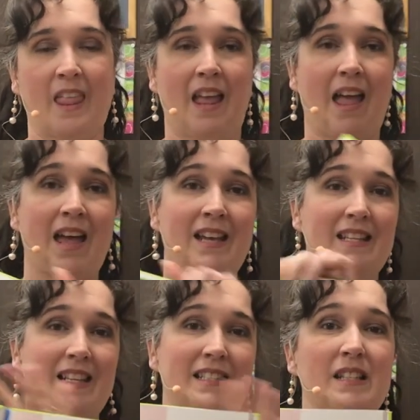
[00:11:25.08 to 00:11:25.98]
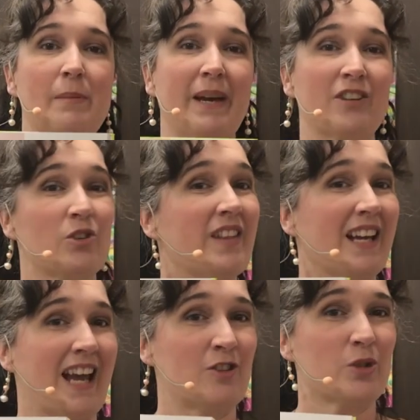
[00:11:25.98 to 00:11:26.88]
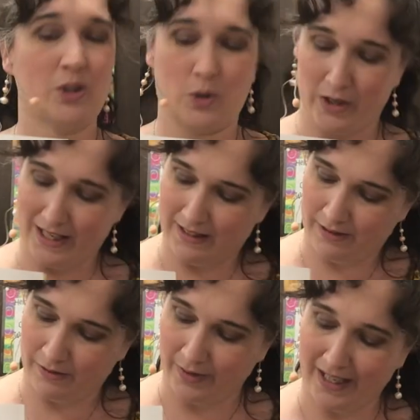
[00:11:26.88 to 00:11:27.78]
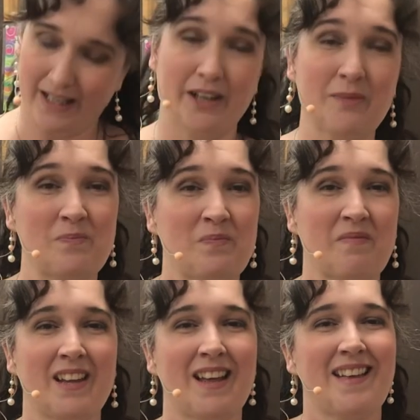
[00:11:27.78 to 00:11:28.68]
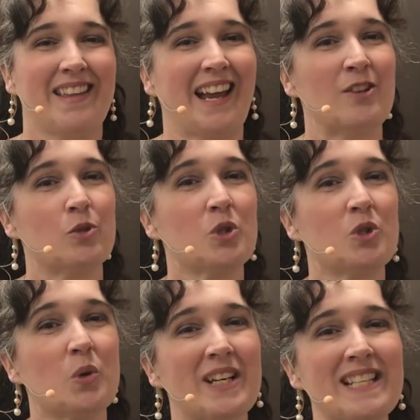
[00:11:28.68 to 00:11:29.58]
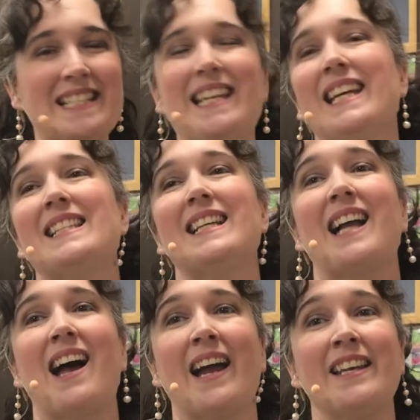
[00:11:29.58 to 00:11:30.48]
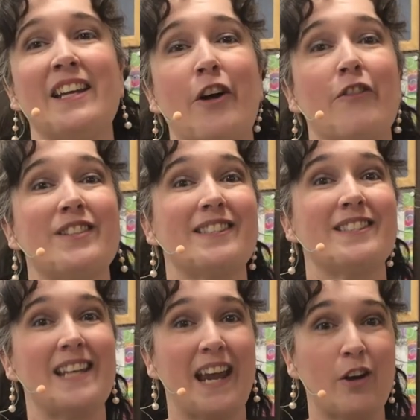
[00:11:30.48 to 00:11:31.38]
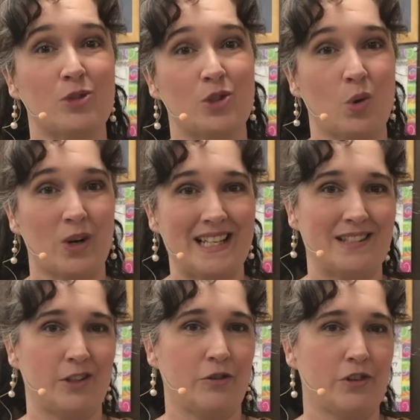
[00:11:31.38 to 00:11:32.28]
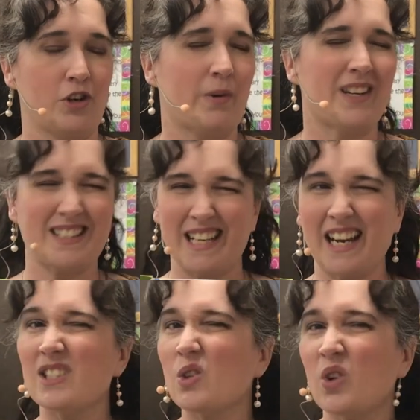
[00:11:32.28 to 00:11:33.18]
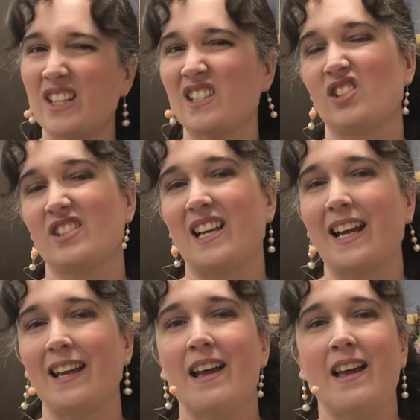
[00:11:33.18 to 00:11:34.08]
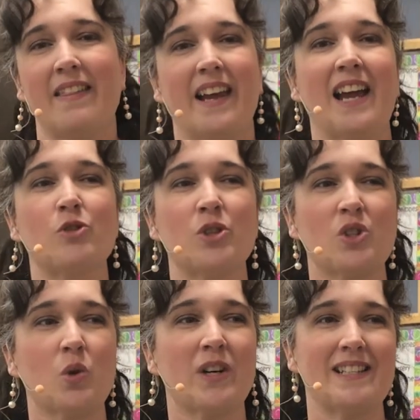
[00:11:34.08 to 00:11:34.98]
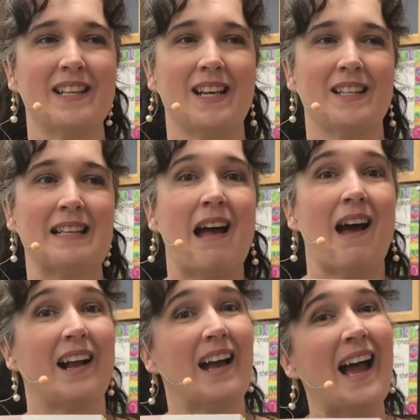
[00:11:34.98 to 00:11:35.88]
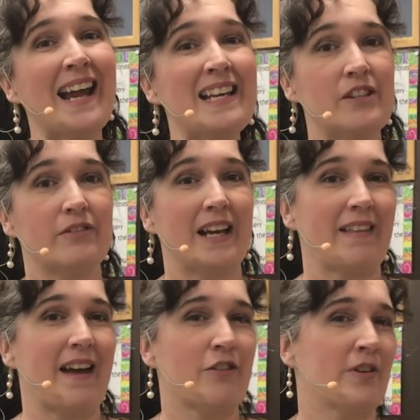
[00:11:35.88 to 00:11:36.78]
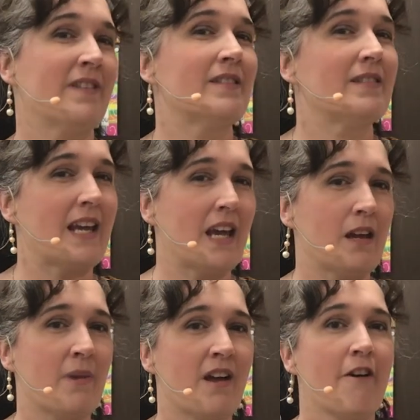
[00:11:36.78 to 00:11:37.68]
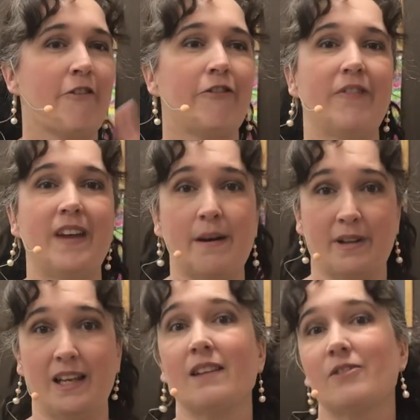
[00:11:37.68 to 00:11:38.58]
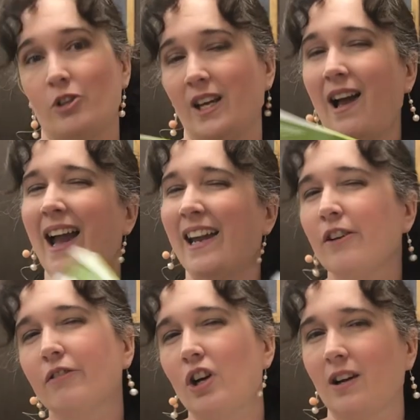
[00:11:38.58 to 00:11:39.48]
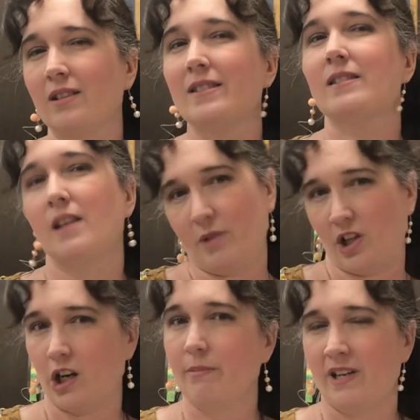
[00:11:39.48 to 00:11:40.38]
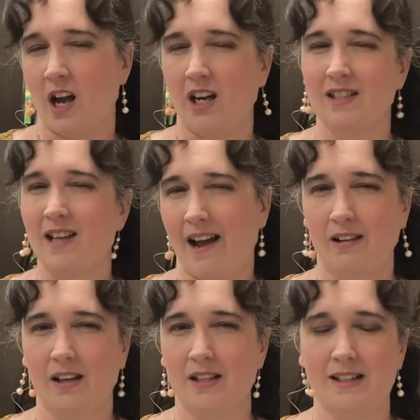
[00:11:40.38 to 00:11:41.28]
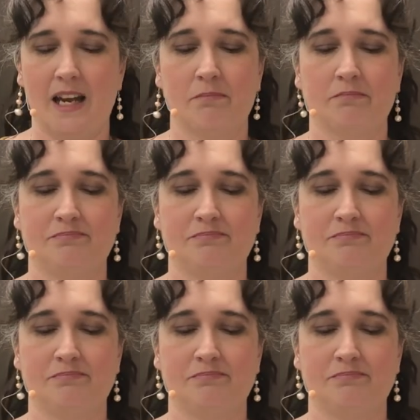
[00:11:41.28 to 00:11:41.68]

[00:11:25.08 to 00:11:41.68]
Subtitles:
And this is a picture of the Kentrosaurus right here. The Kentrosaurus is a kind of stegosaurus. So if you know what a stegosaurus looks like, the Kentrosaurus is a kind of like that. They're in the same family. So they kind of look similar, but not exactly the same.